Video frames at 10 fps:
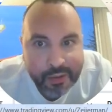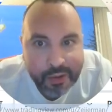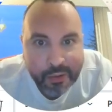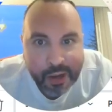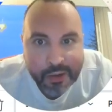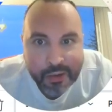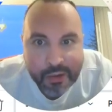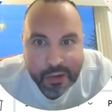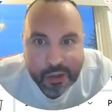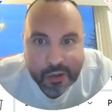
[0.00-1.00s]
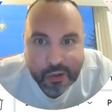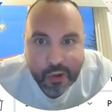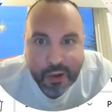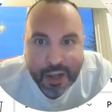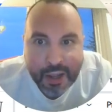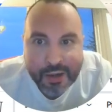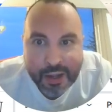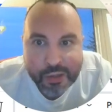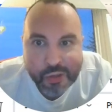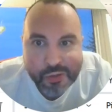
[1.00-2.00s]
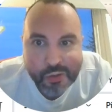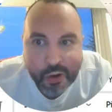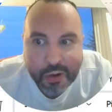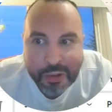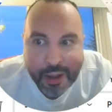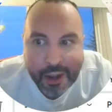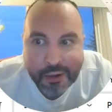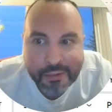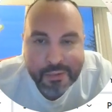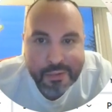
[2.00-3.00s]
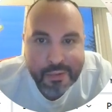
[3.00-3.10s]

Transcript: Okay, go ahead and star that